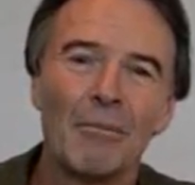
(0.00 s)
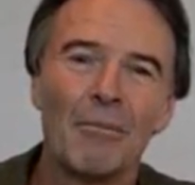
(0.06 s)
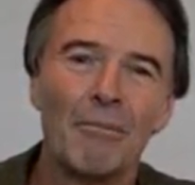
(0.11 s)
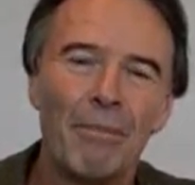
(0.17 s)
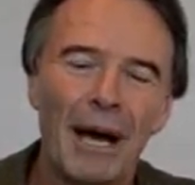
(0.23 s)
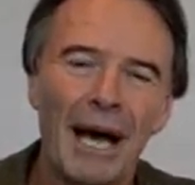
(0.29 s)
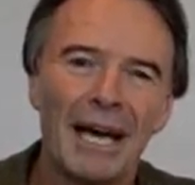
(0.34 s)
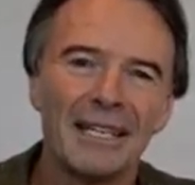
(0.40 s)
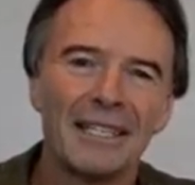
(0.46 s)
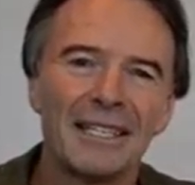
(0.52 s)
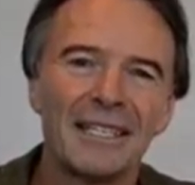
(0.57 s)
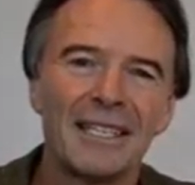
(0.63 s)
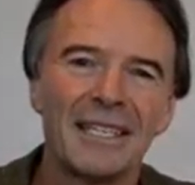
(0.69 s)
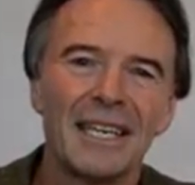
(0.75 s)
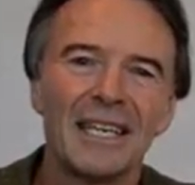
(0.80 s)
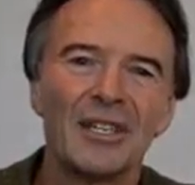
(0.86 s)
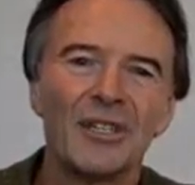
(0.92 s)
But
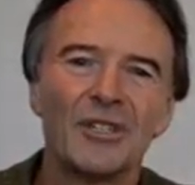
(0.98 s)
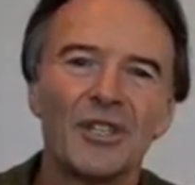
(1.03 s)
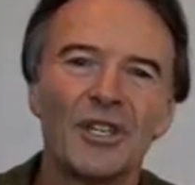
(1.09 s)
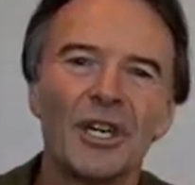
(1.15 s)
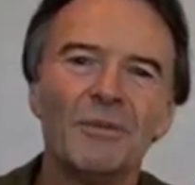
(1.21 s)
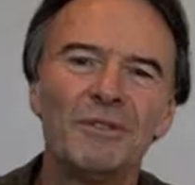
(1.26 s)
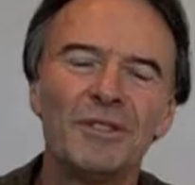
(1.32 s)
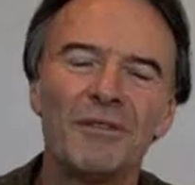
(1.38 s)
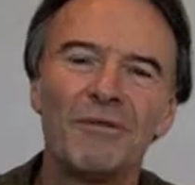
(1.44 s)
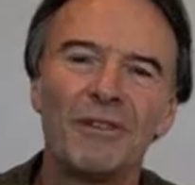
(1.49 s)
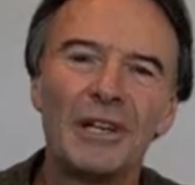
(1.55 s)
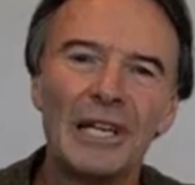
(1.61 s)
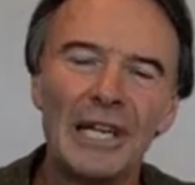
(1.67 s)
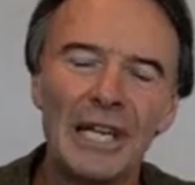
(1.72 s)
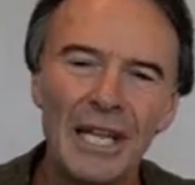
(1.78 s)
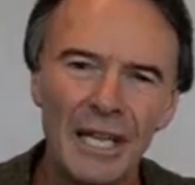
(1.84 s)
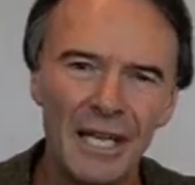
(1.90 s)
in terms of
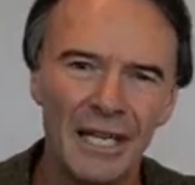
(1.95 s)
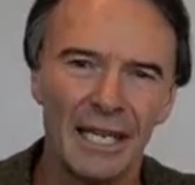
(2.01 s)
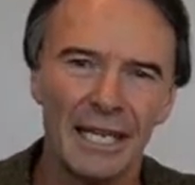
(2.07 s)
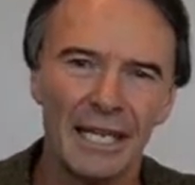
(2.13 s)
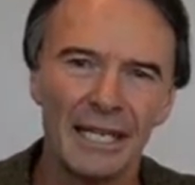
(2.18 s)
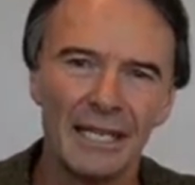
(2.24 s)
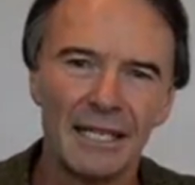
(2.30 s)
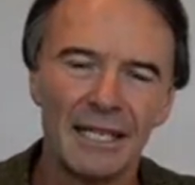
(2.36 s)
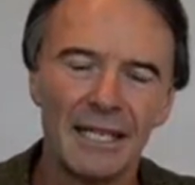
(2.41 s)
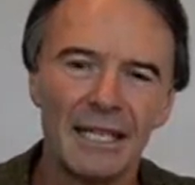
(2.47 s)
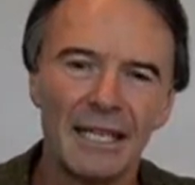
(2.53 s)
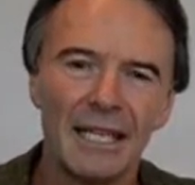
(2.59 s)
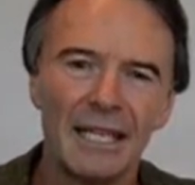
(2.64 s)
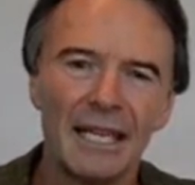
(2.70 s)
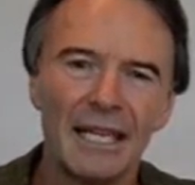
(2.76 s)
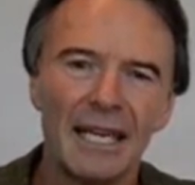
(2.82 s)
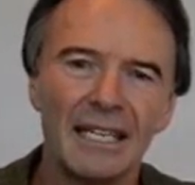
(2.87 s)
learning,
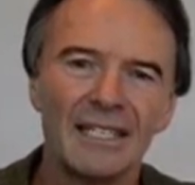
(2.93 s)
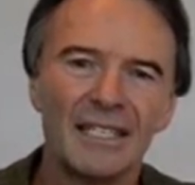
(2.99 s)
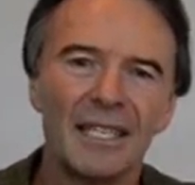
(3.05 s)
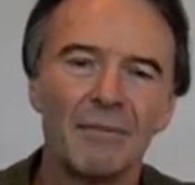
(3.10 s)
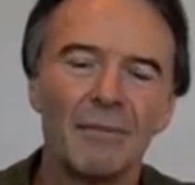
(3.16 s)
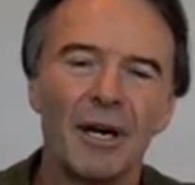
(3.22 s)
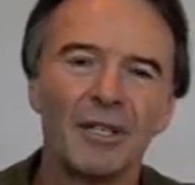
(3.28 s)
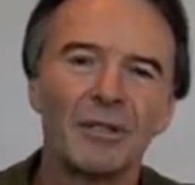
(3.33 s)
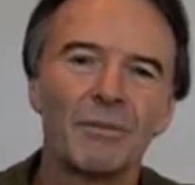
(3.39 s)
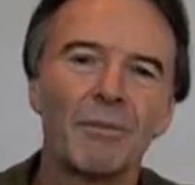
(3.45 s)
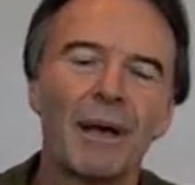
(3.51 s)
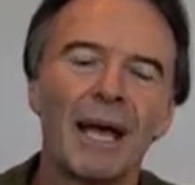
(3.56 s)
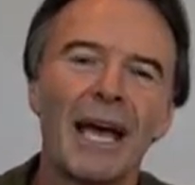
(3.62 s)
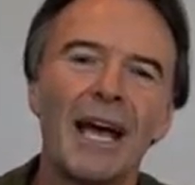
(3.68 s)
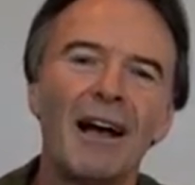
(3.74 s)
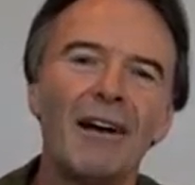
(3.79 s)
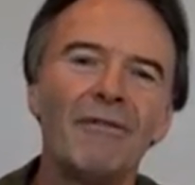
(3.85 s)
it's the most
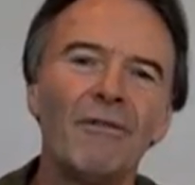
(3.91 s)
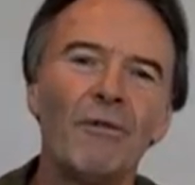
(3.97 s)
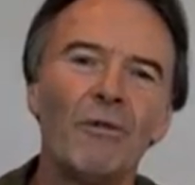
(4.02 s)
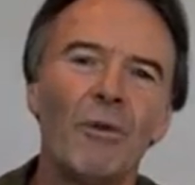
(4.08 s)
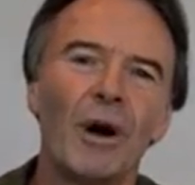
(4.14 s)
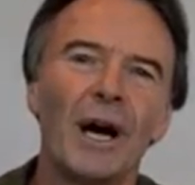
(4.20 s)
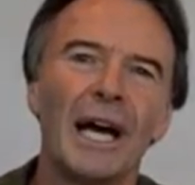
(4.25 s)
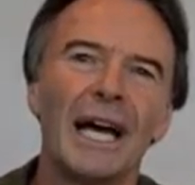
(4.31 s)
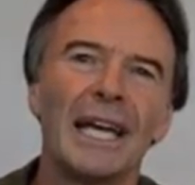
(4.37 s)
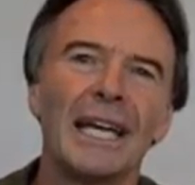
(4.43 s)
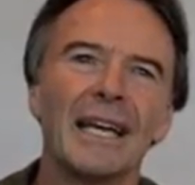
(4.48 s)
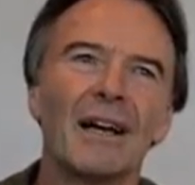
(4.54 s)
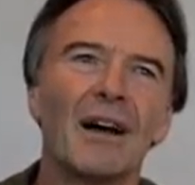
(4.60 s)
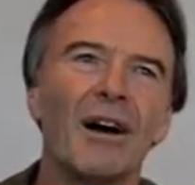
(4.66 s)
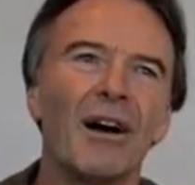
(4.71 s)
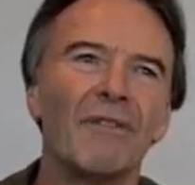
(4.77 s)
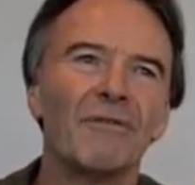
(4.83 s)
powerful
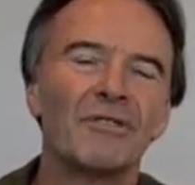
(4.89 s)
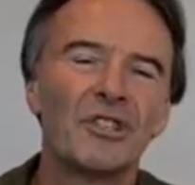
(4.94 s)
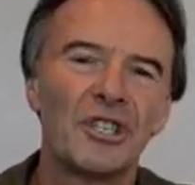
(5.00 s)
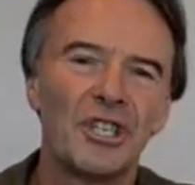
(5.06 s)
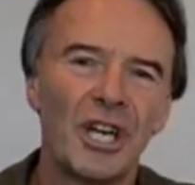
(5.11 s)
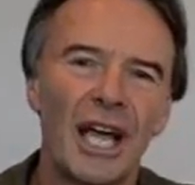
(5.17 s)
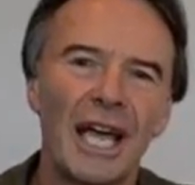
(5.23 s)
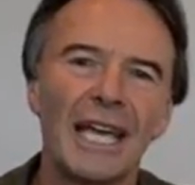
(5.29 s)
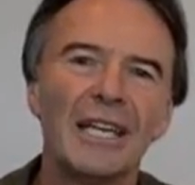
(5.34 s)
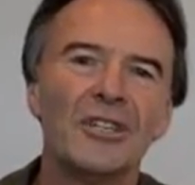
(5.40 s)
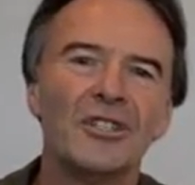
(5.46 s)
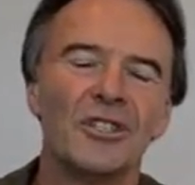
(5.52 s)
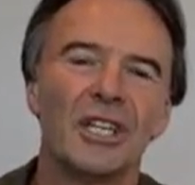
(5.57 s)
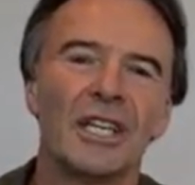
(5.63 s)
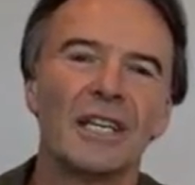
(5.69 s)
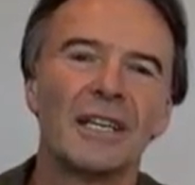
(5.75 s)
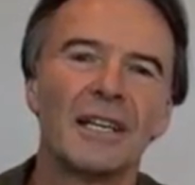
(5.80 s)
way of
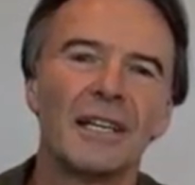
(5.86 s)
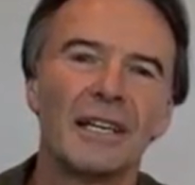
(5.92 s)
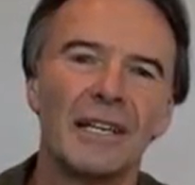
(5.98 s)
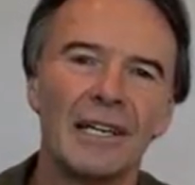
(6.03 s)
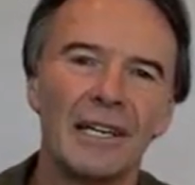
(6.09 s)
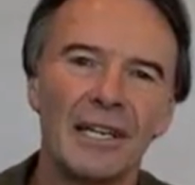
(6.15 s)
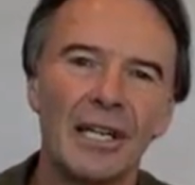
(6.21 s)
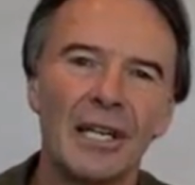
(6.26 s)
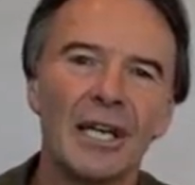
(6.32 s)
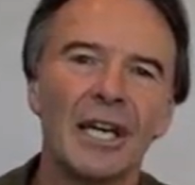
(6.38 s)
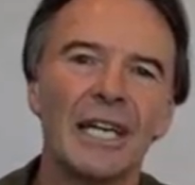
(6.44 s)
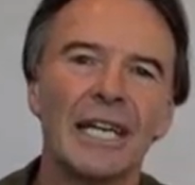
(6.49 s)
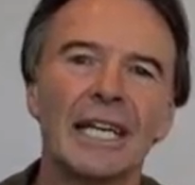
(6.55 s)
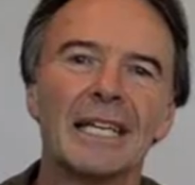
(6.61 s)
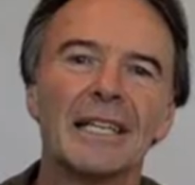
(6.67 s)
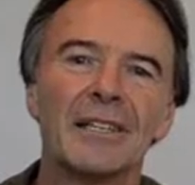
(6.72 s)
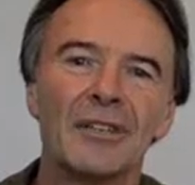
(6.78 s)
changing
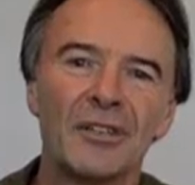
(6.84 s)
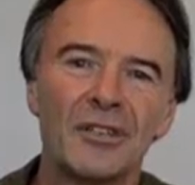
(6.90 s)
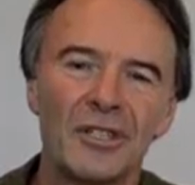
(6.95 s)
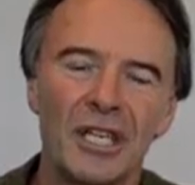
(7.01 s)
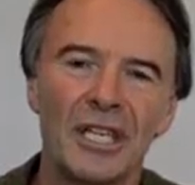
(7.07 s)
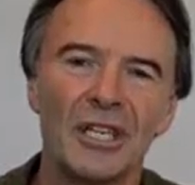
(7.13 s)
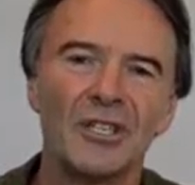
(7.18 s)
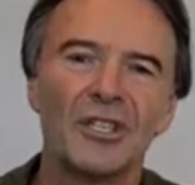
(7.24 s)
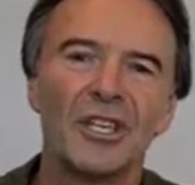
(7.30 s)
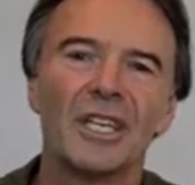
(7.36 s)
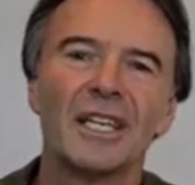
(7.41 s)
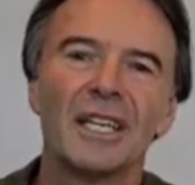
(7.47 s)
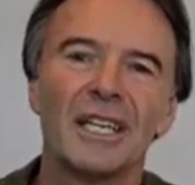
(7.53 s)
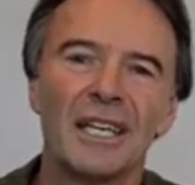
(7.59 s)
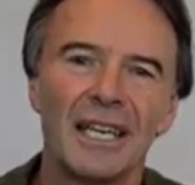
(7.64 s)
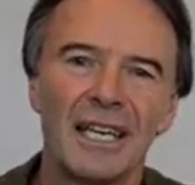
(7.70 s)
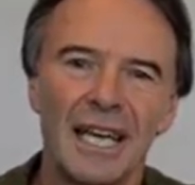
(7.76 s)
learning,
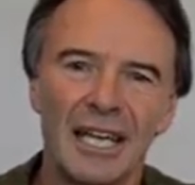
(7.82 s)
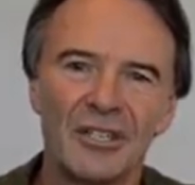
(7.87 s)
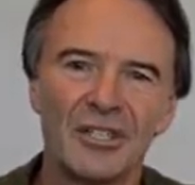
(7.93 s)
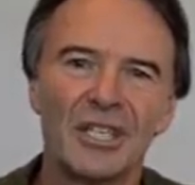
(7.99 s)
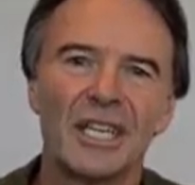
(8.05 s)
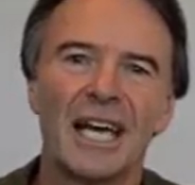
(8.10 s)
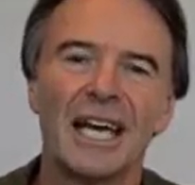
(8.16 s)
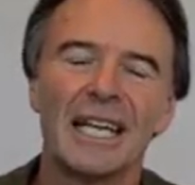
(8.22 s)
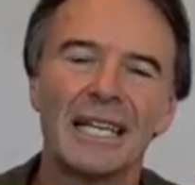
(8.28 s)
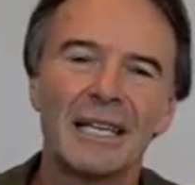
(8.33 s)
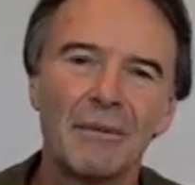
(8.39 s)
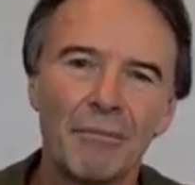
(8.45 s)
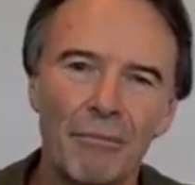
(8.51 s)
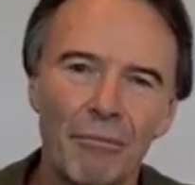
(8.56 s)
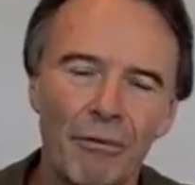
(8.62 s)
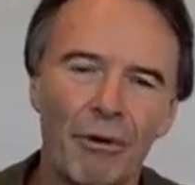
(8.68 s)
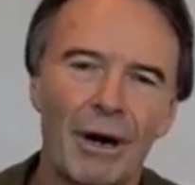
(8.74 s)
teaching, educating,
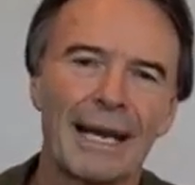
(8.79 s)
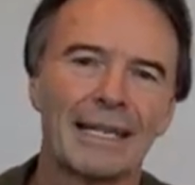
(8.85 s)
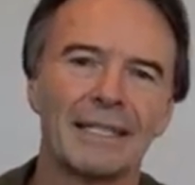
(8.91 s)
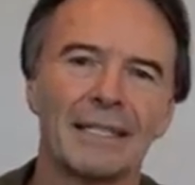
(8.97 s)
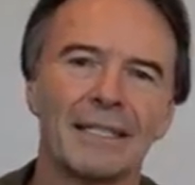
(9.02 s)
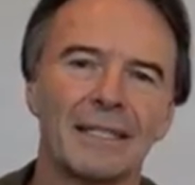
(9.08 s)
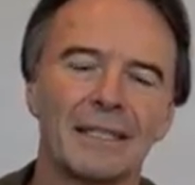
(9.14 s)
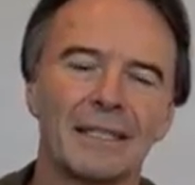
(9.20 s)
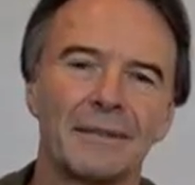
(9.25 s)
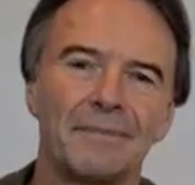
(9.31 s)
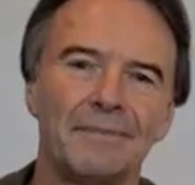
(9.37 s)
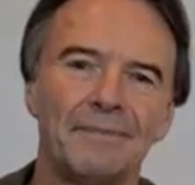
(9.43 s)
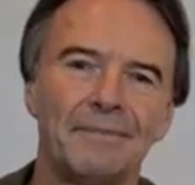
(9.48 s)
practice.